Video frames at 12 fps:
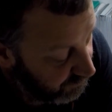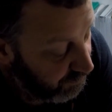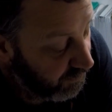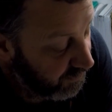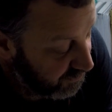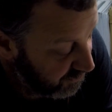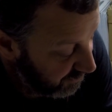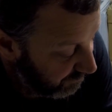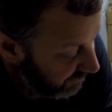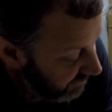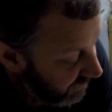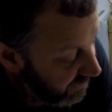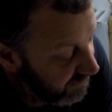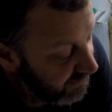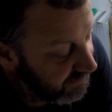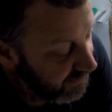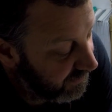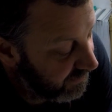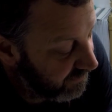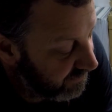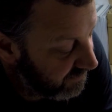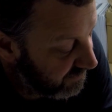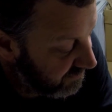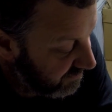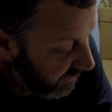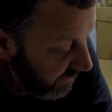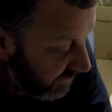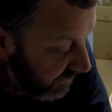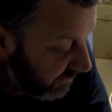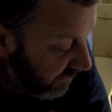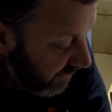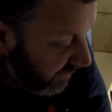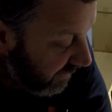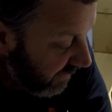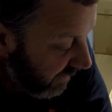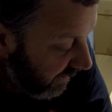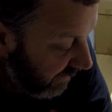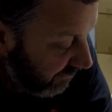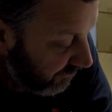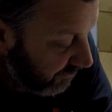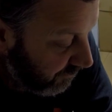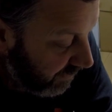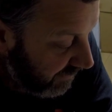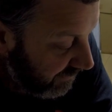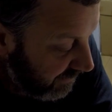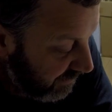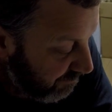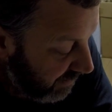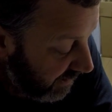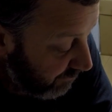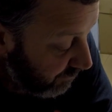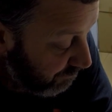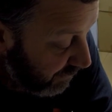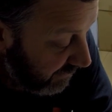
plus shipping. That is insane. I don't know why anybody would pay